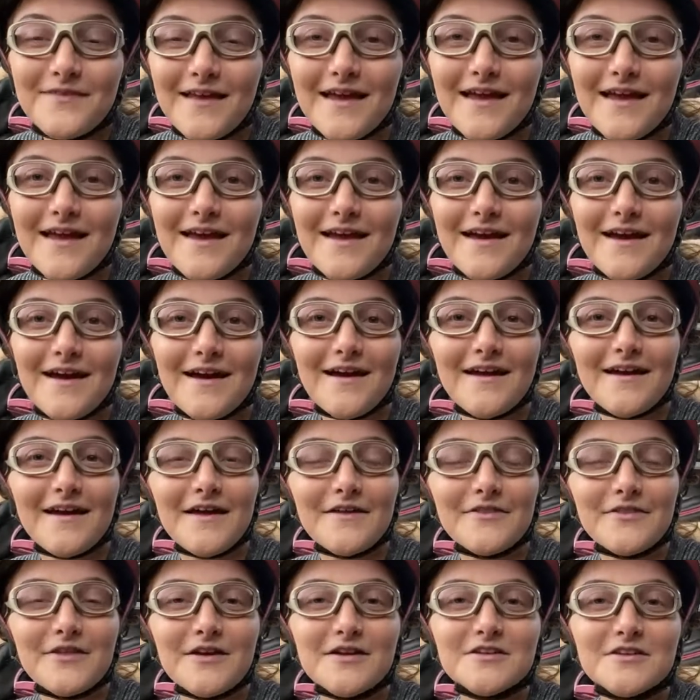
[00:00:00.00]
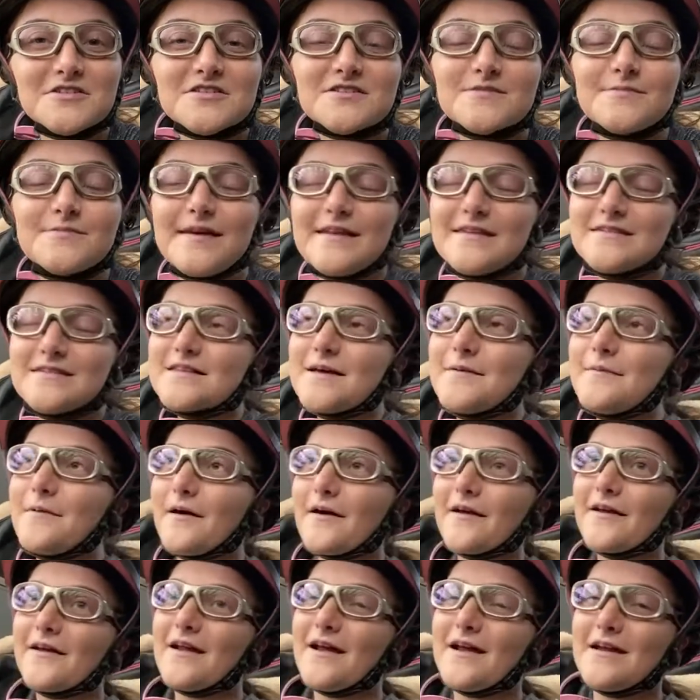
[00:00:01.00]
And I think it just means that
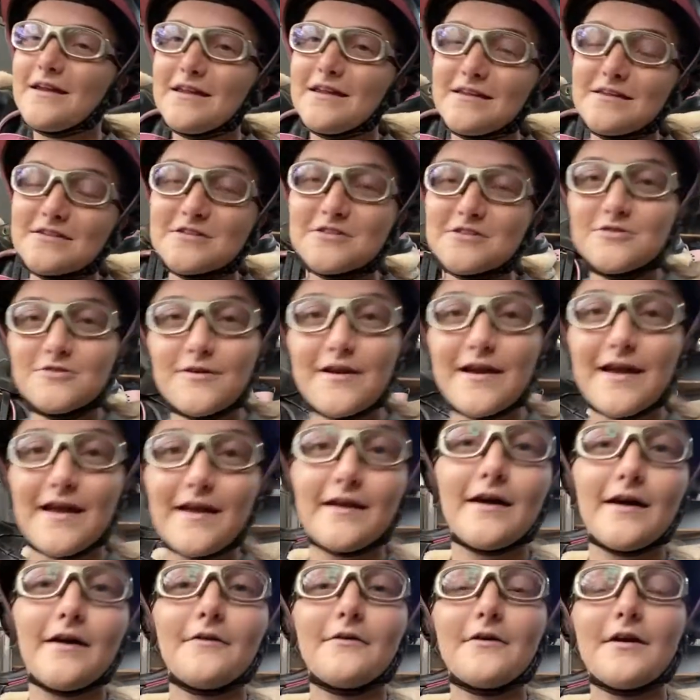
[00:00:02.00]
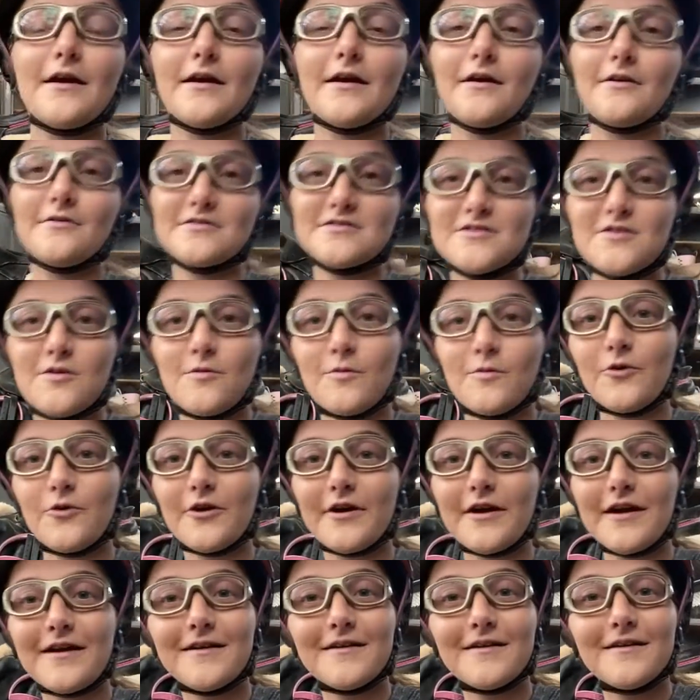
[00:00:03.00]
Mark and I need to hang out and go
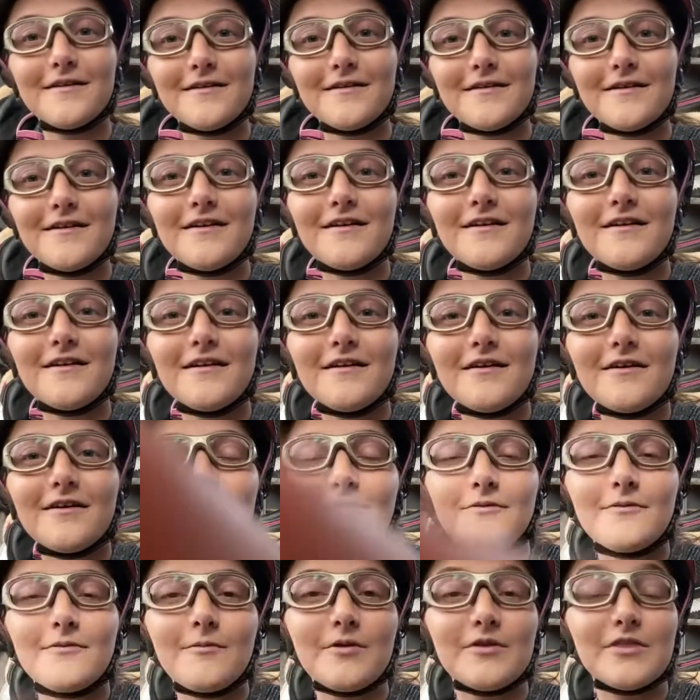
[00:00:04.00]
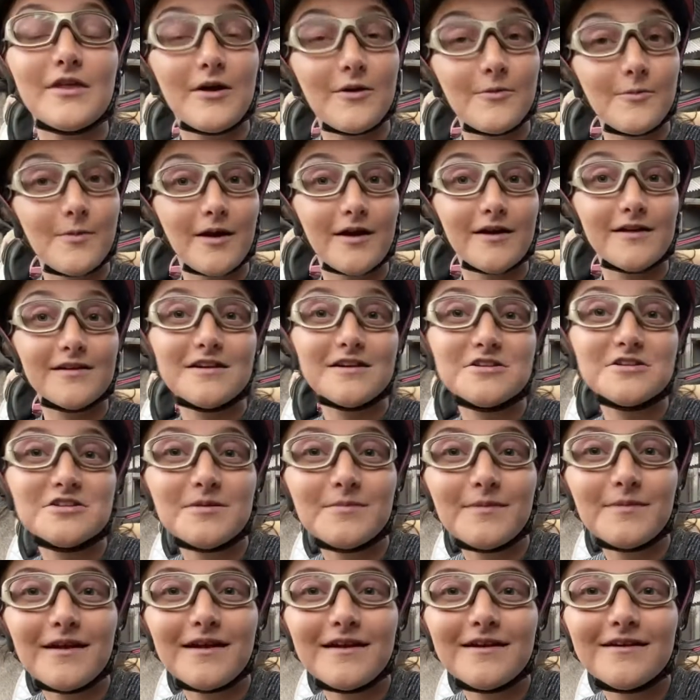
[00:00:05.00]
snowboarding without Mark
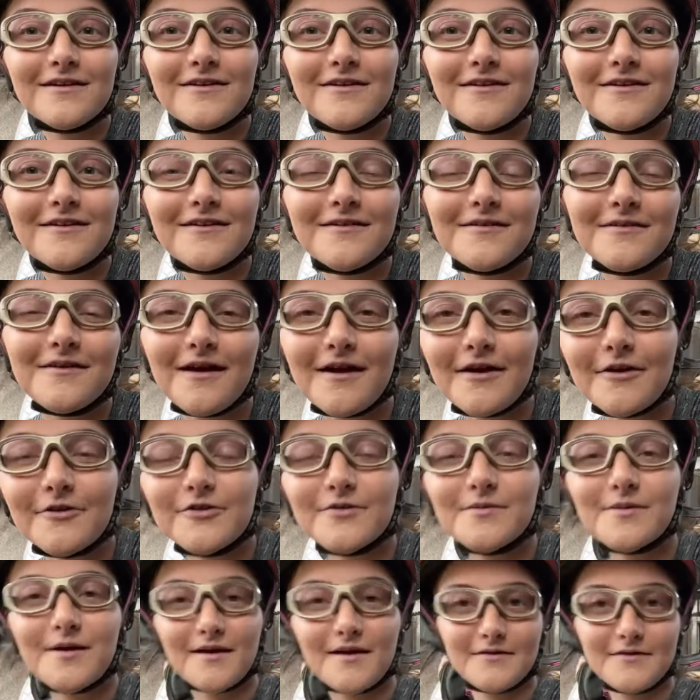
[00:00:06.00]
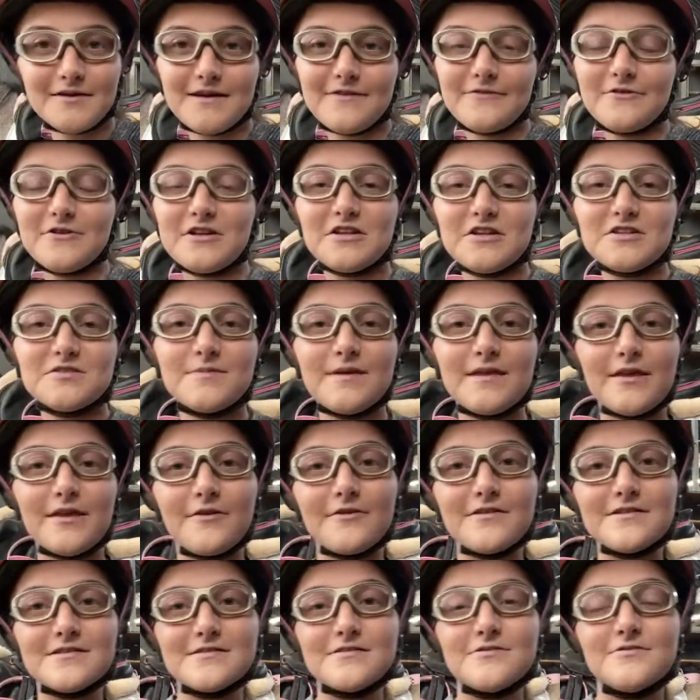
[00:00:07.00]
ditching me. I don't think Mark would ever ditch me, though.
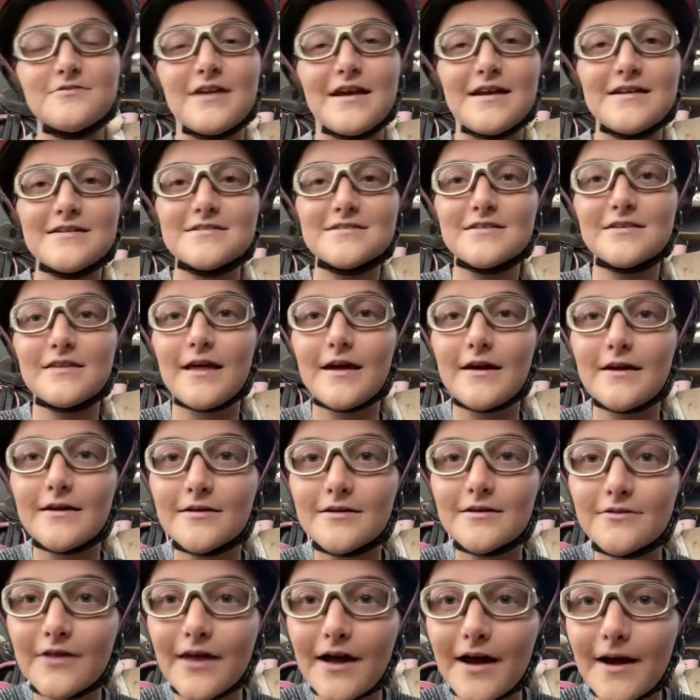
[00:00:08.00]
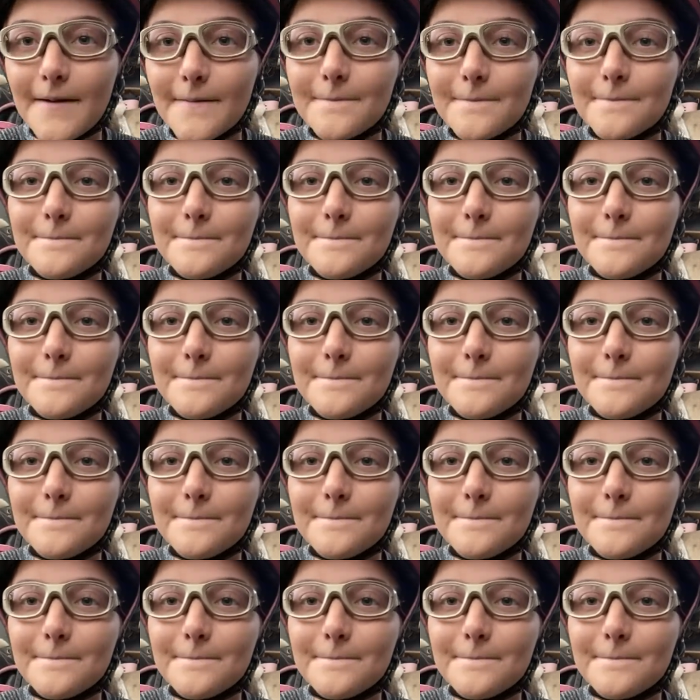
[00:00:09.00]
He's too nice to that, do that.